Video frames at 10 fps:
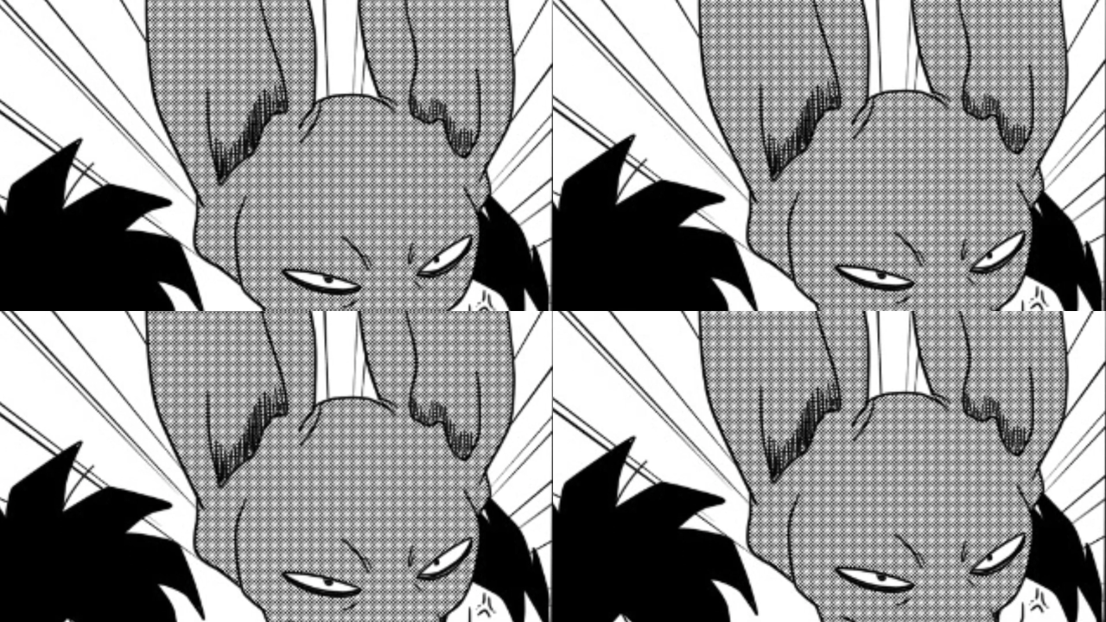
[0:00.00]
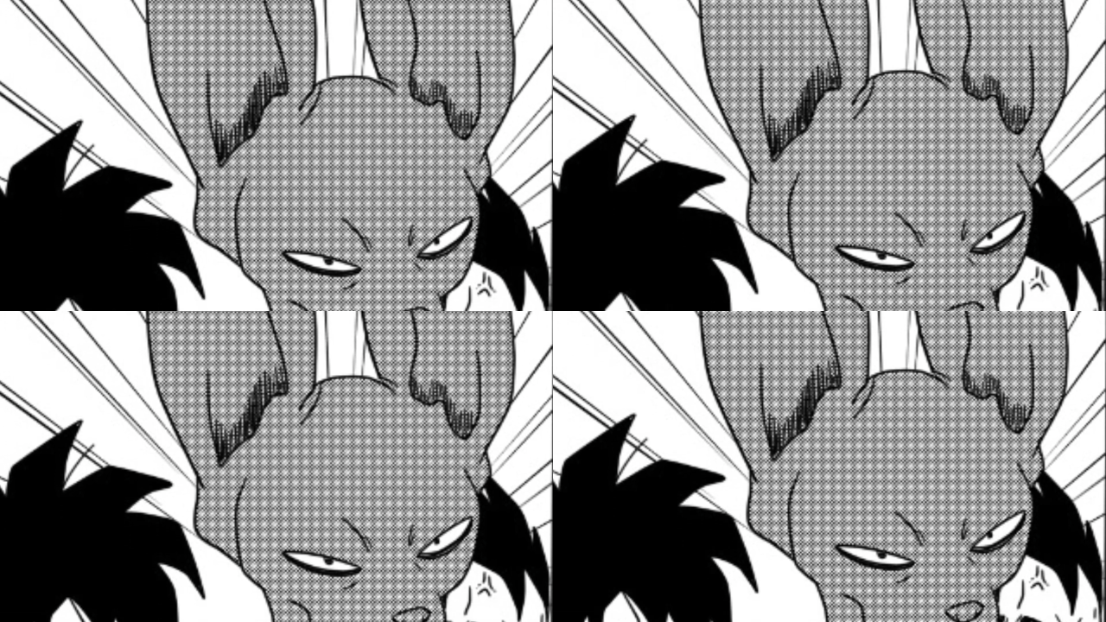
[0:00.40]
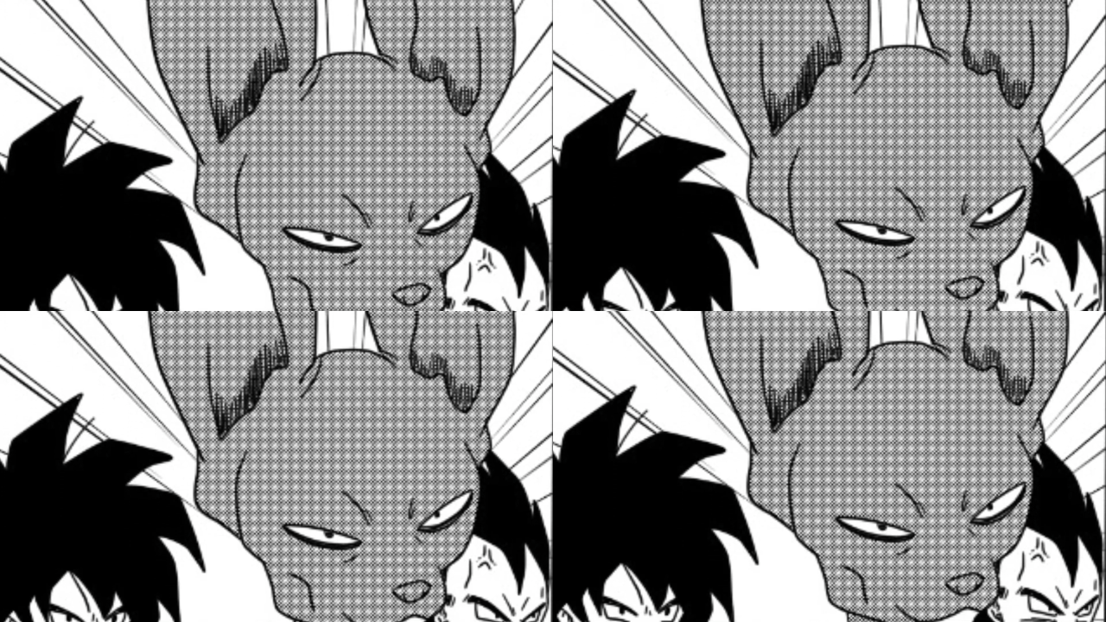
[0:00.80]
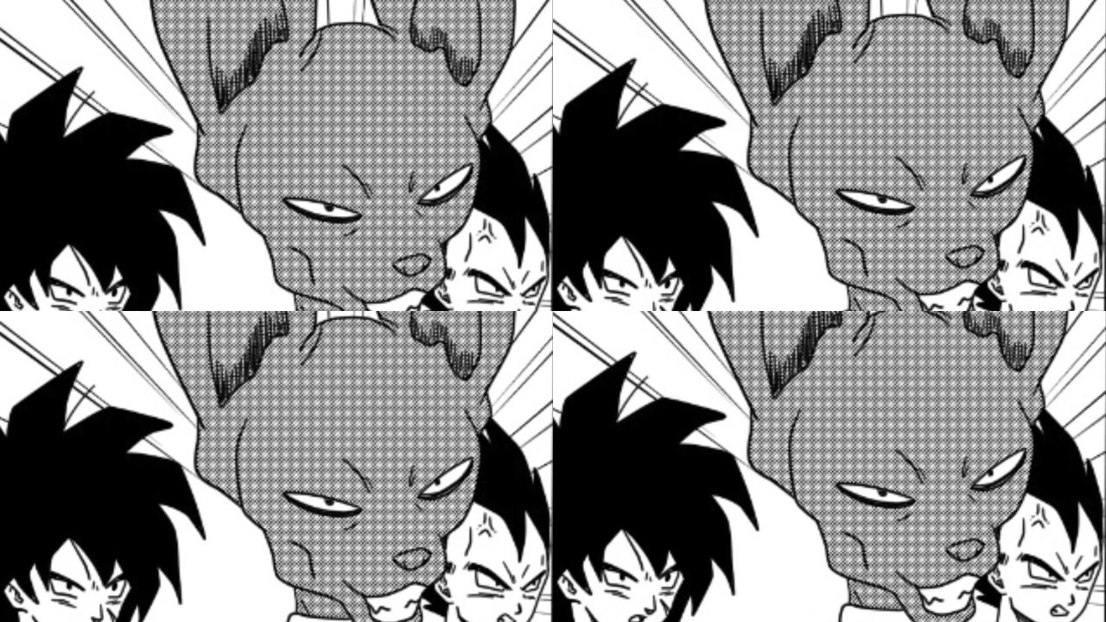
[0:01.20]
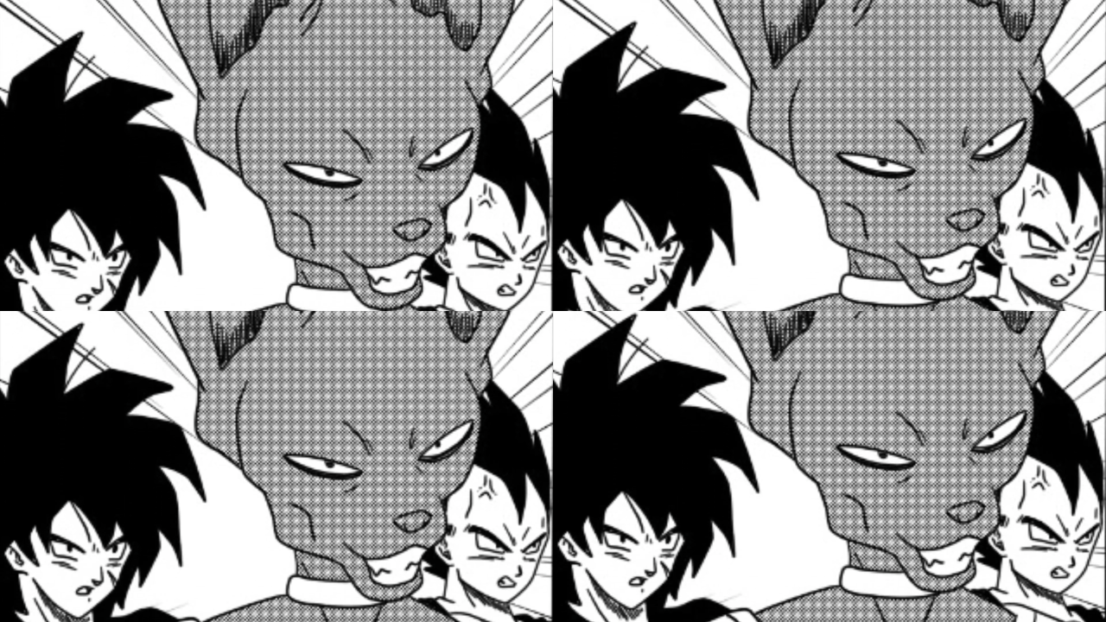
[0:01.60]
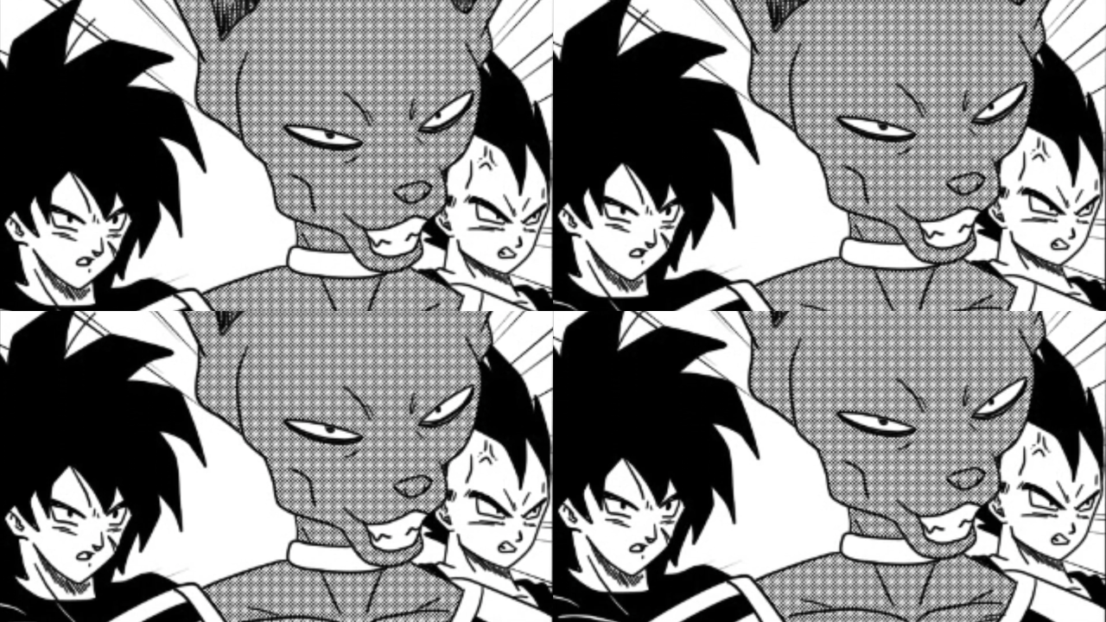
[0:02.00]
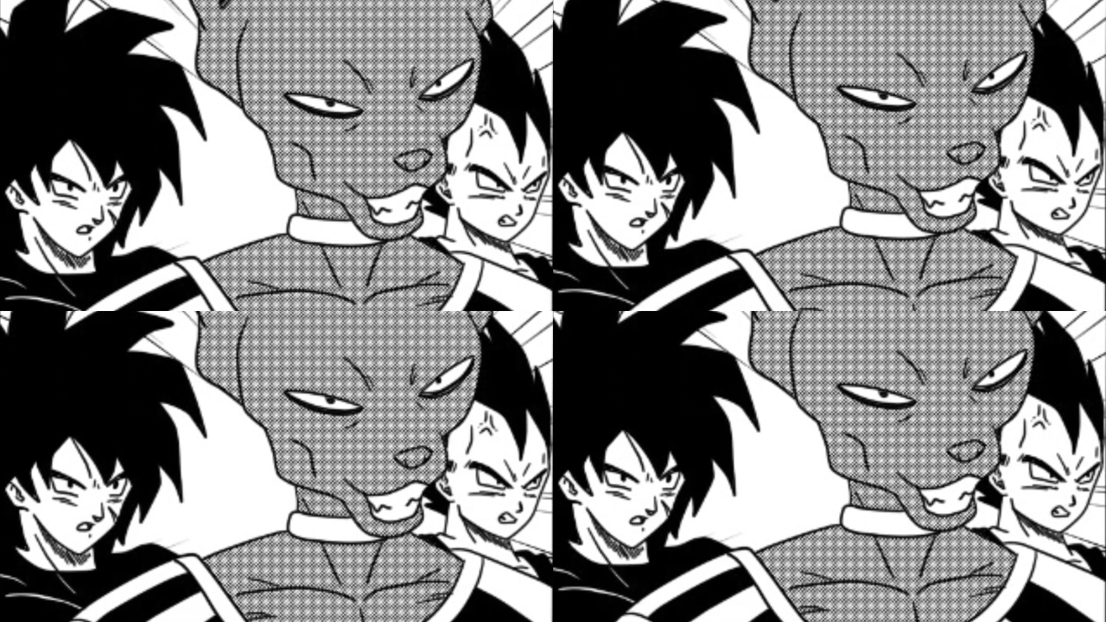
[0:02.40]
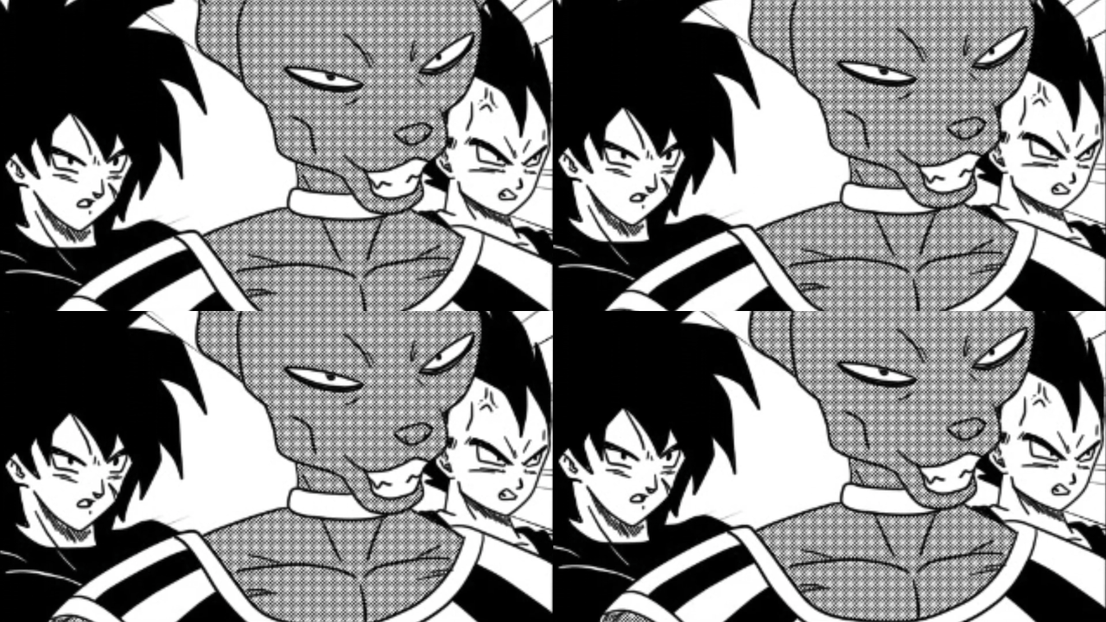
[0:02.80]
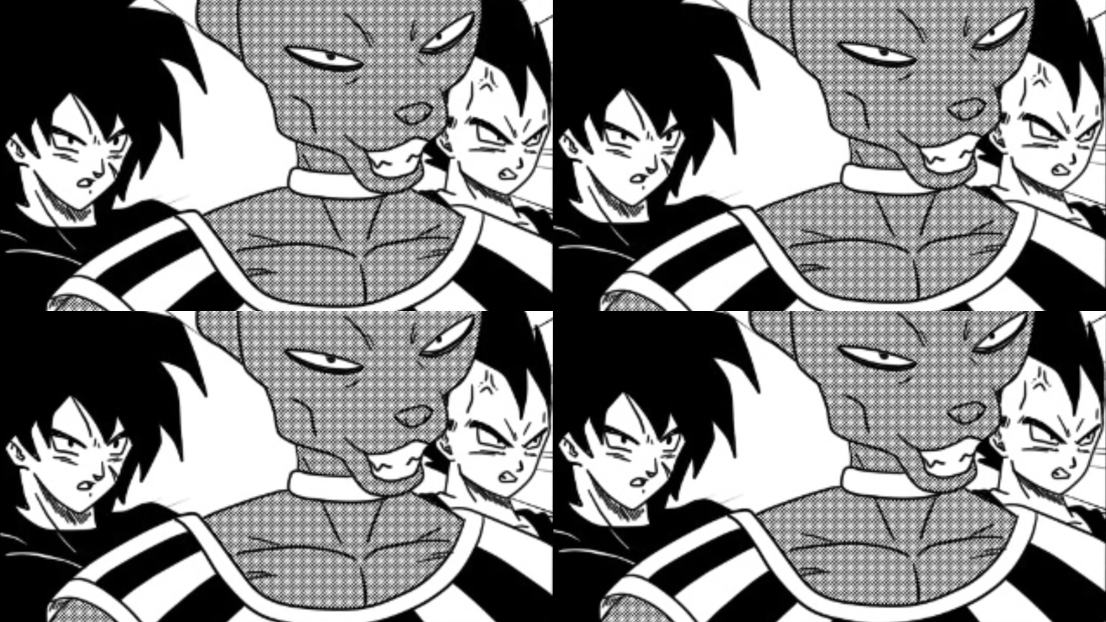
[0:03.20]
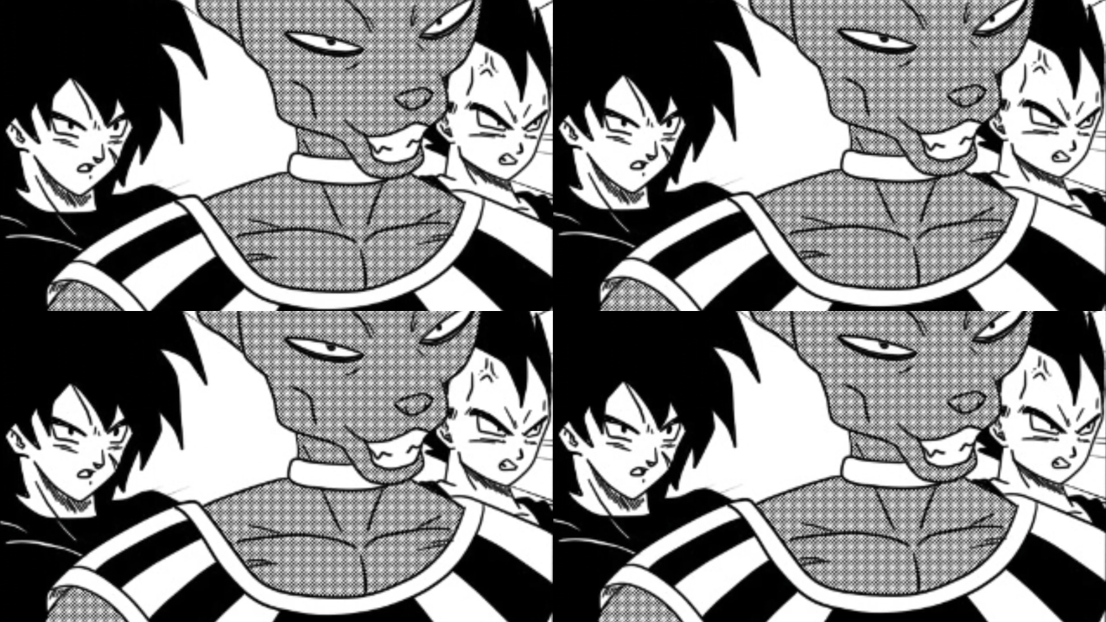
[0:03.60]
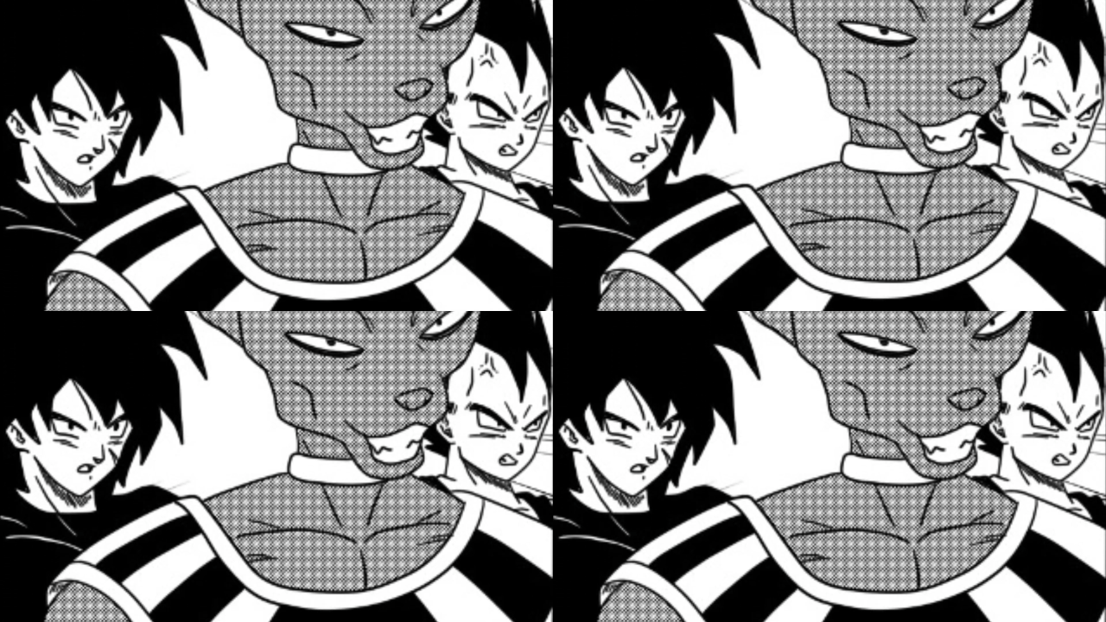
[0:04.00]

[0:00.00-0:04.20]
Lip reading: No face is visible, so there are no lips to read.